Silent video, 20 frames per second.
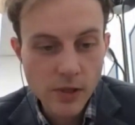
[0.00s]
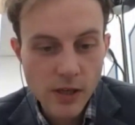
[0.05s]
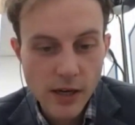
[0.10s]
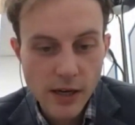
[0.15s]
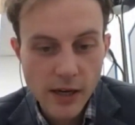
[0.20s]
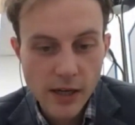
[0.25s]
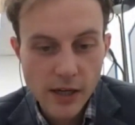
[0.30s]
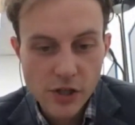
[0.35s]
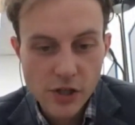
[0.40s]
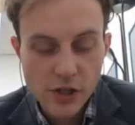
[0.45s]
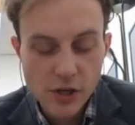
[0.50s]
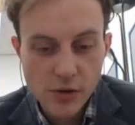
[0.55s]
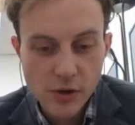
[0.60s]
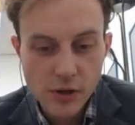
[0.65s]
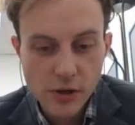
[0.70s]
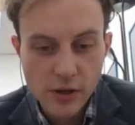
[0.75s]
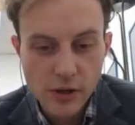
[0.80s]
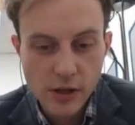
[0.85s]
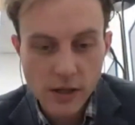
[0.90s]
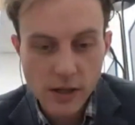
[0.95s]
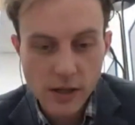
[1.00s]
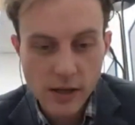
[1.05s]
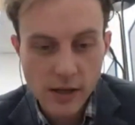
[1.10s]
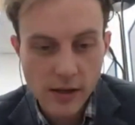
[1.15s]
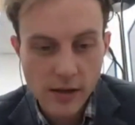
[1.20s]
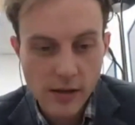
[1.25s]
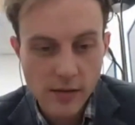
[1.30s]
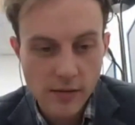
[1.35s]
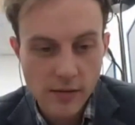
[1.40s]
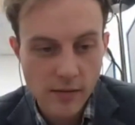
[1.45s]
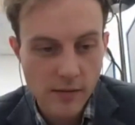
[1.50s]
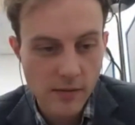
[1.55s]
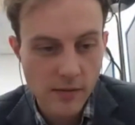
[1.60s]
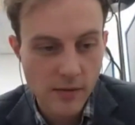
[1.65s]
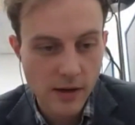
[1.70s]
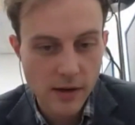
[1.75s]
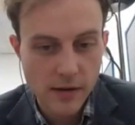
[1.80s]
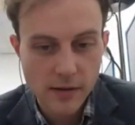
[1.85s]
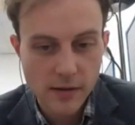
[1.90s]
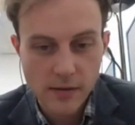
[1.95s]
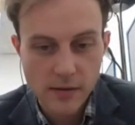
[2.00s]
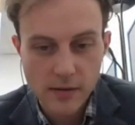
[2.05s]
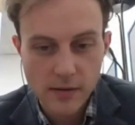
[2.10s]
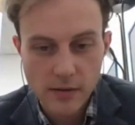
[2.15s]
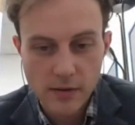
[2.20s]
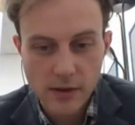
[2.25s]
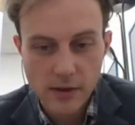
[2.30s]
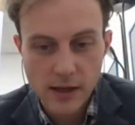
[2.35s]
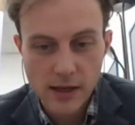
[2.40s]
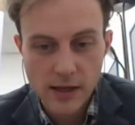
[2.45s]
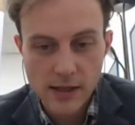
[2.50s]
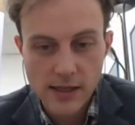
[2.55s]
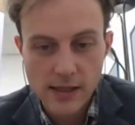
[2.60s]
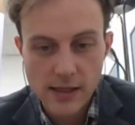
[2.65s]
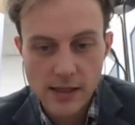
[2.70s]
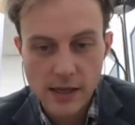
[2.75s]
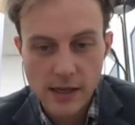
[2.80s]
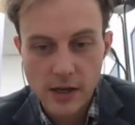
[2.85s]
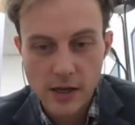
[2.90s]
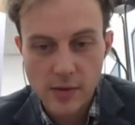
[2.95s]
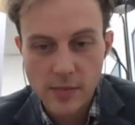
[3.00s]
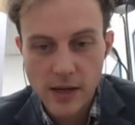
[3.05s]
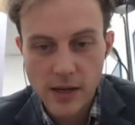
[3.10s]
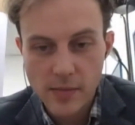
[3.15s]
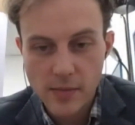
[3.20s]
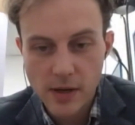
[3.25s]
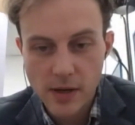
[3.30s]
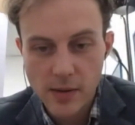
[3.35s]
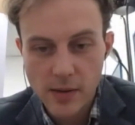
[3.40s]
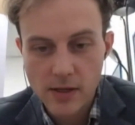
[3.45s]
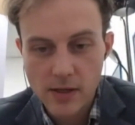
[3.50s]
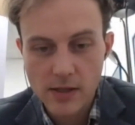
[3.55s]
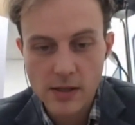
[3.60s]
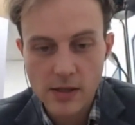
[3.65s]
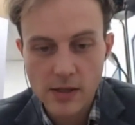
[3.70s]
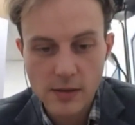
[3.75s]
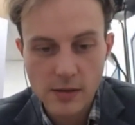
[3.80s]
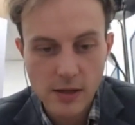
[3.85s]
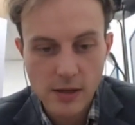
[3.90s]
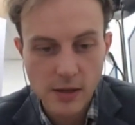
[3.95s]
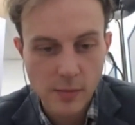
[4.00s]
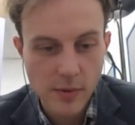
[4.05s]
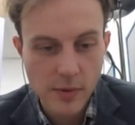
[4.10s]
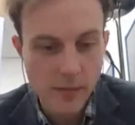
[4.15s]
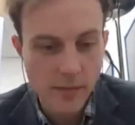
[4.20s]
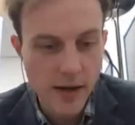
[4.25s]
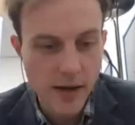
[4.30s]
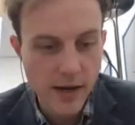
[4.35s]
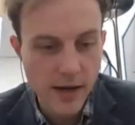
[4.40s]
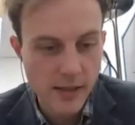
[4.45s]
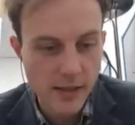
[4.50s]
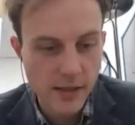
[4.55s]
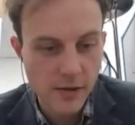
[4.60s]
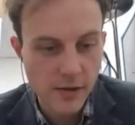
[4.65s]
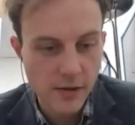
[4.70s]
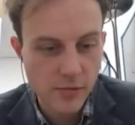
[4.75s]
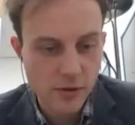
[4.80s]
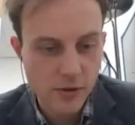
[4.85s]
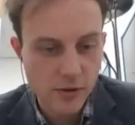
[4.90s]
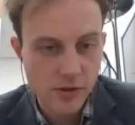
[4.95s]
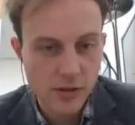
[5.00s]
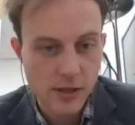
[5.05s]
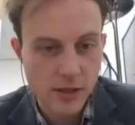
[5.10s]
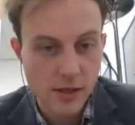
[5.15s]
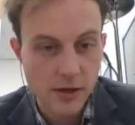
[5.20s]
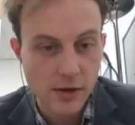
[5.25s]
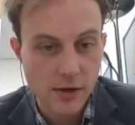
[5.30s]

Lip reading: And I'll show you the things as they come in. Maybe is that a little bit biasing the results?